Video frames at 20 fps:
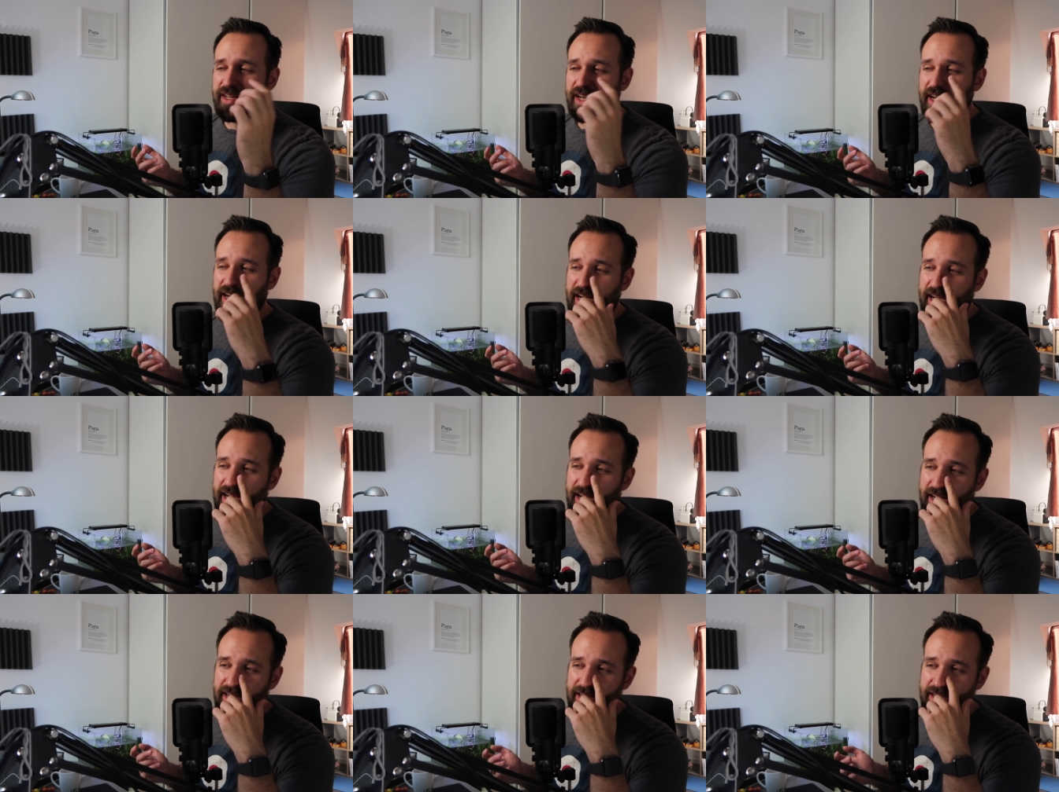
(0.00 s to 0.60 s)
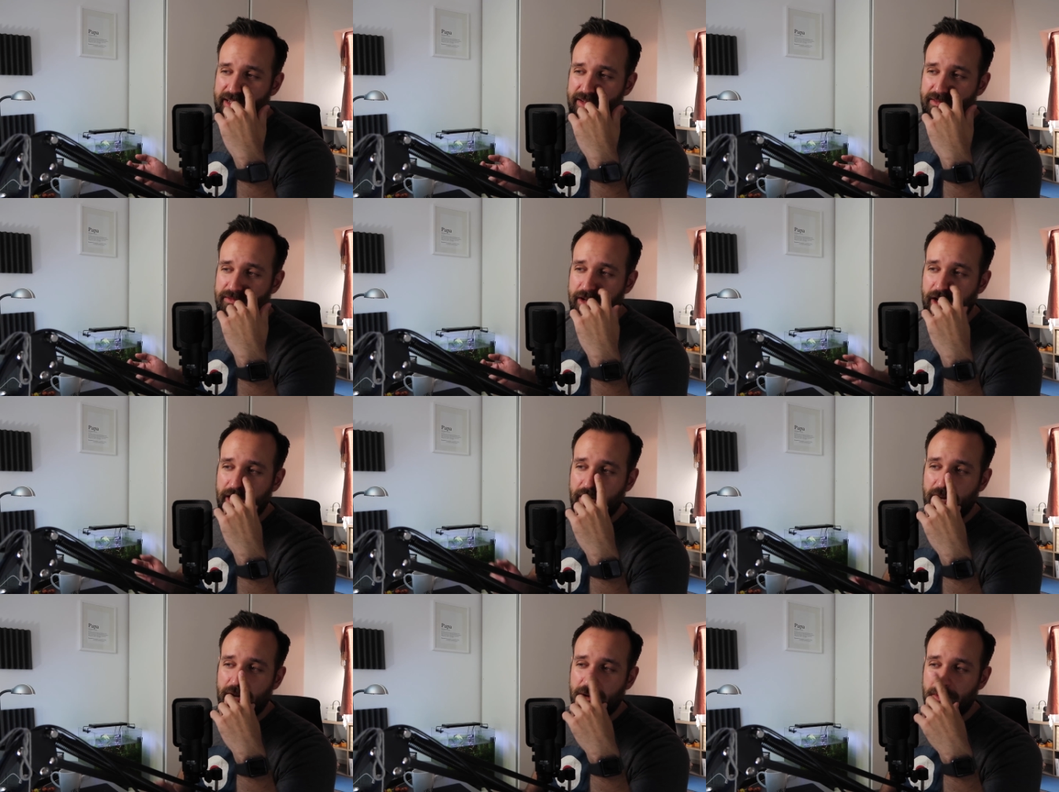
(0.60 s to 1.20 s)
I
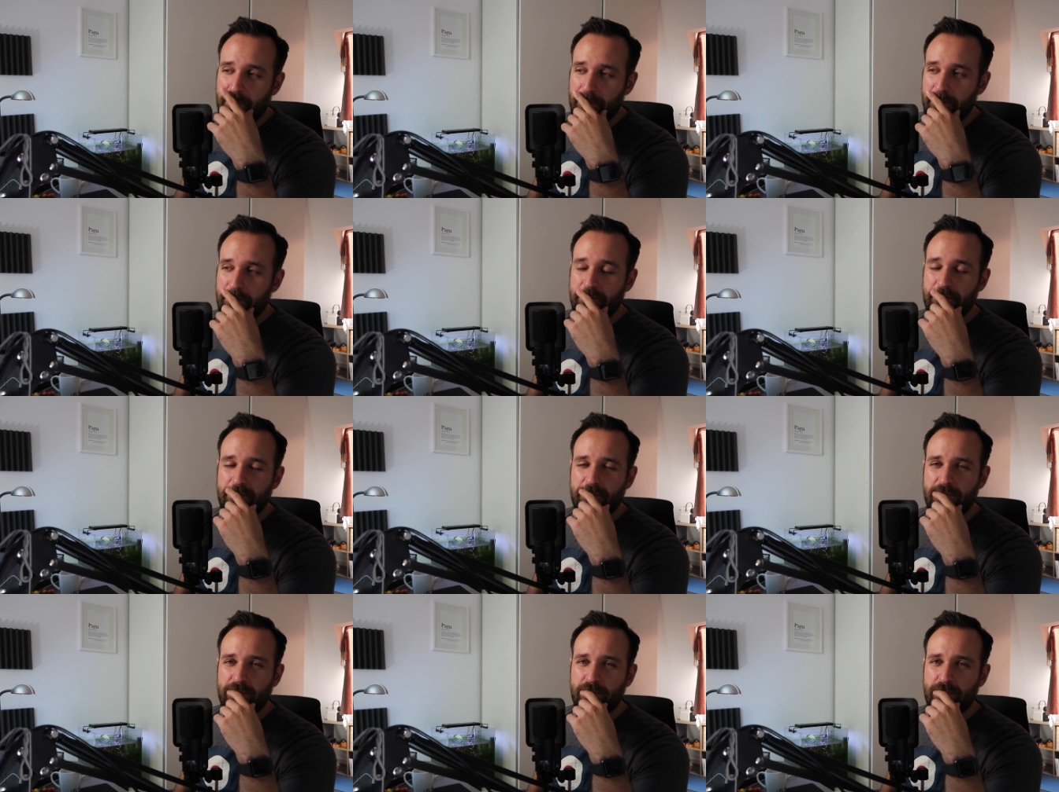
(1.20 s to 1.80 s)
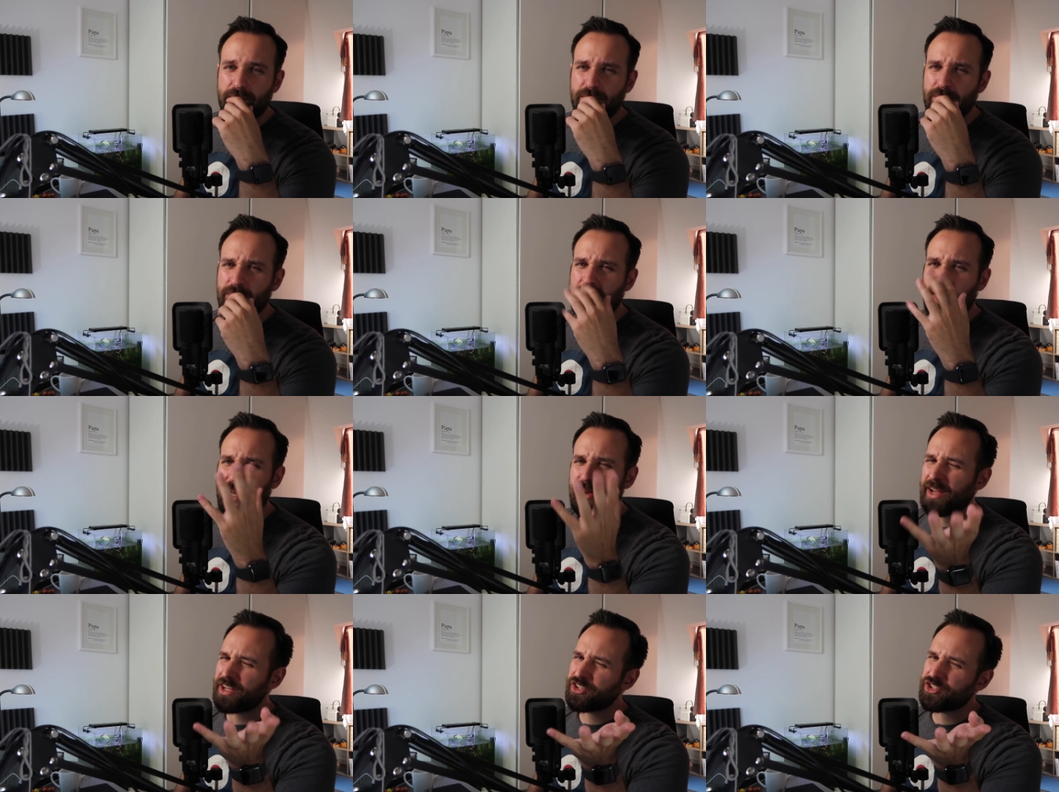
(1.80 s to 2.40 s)
um,
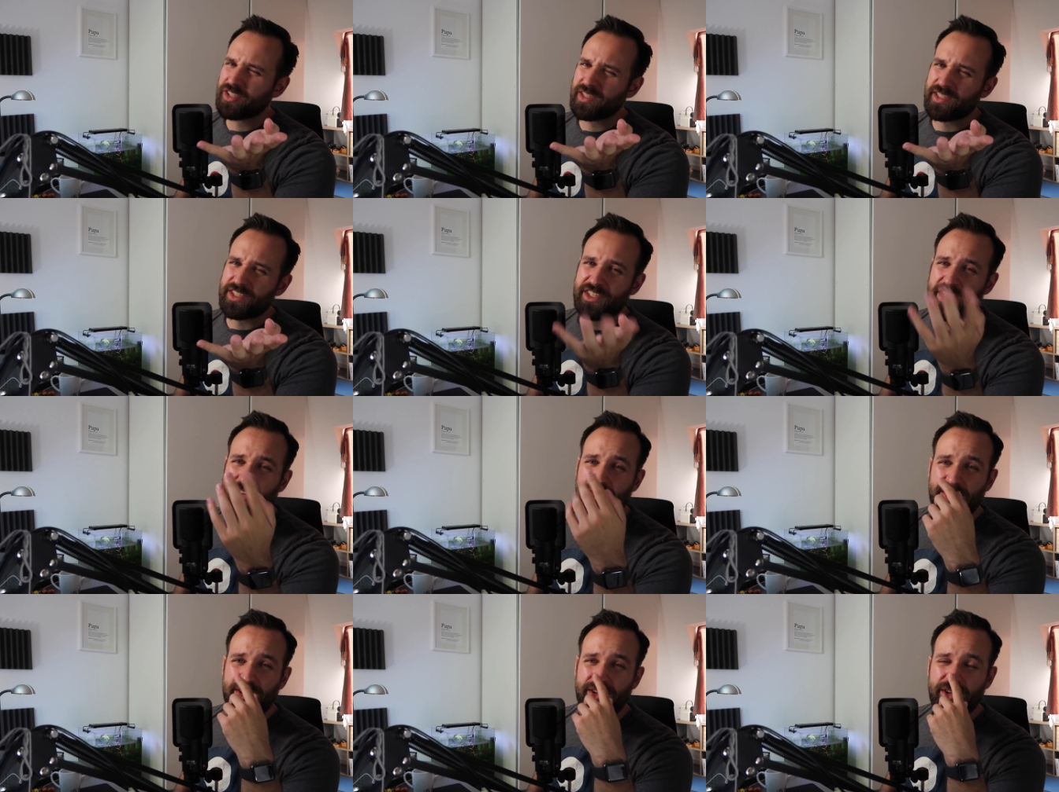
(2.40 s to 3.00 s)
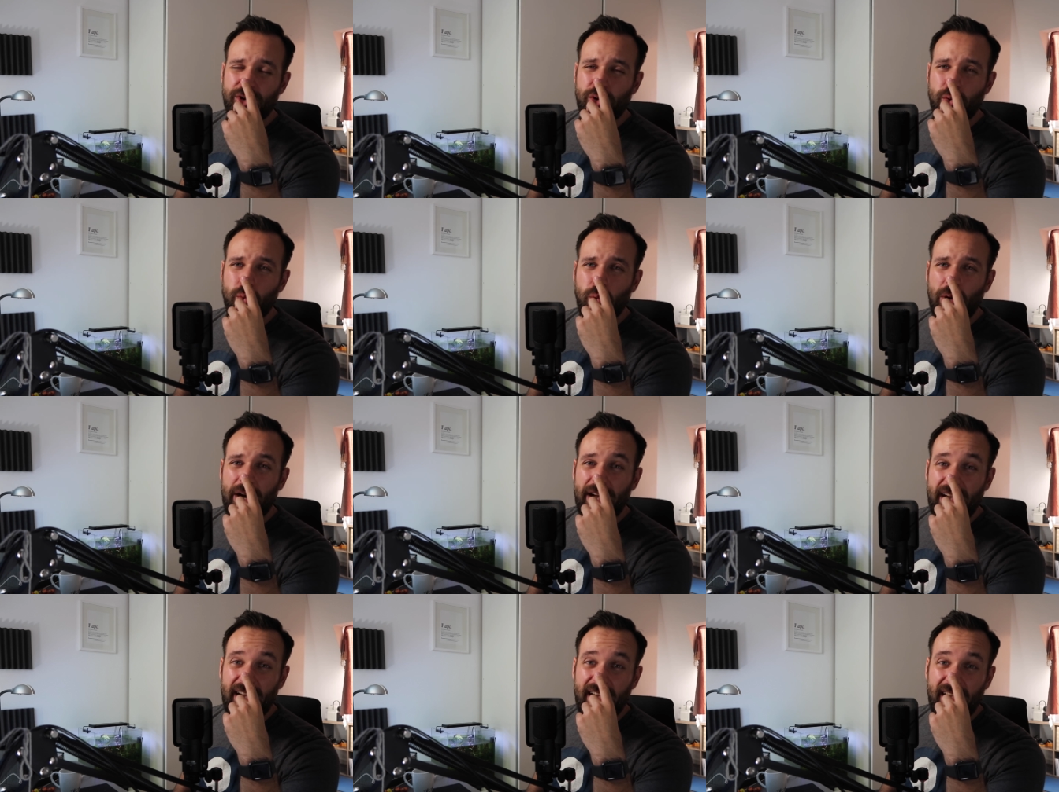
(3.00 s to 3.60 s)
I actually don't know
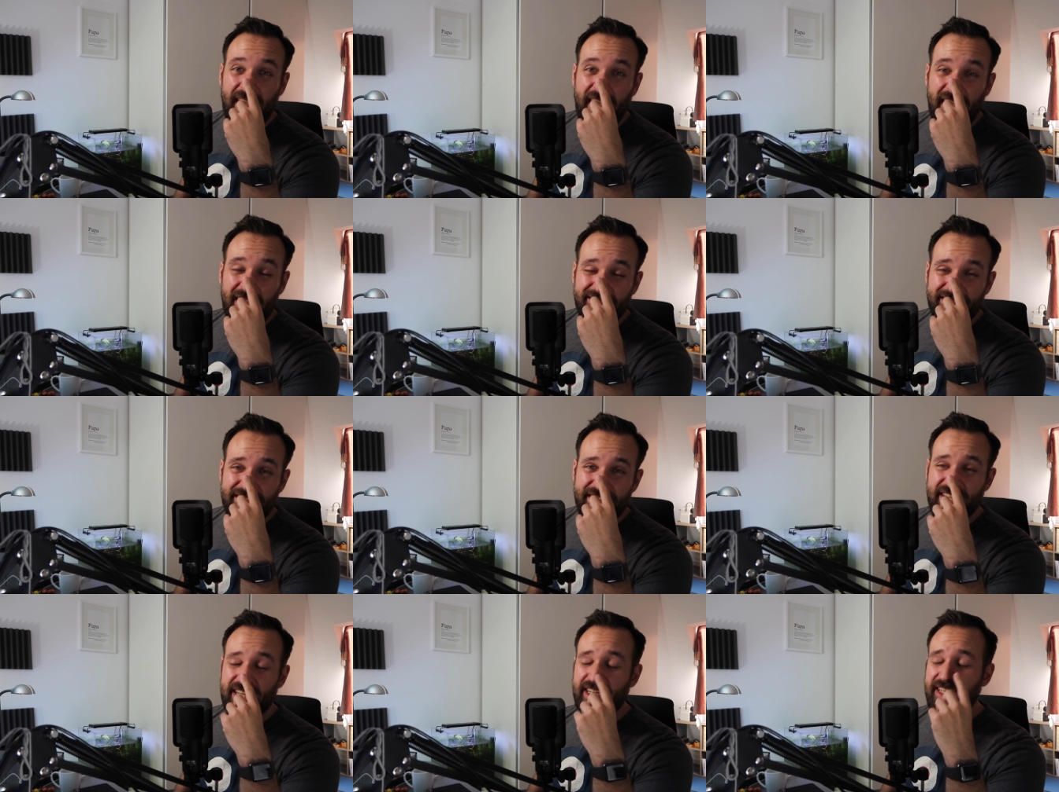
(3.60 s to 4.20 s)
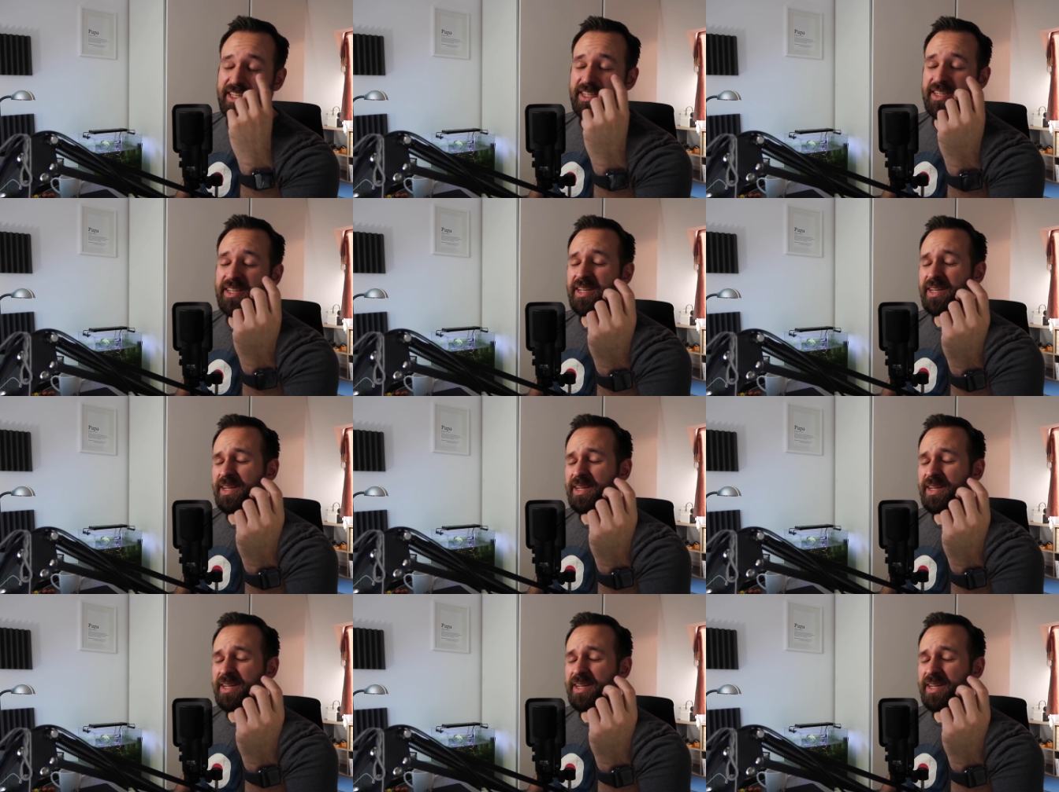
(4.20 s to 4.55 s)
why I haven't done it.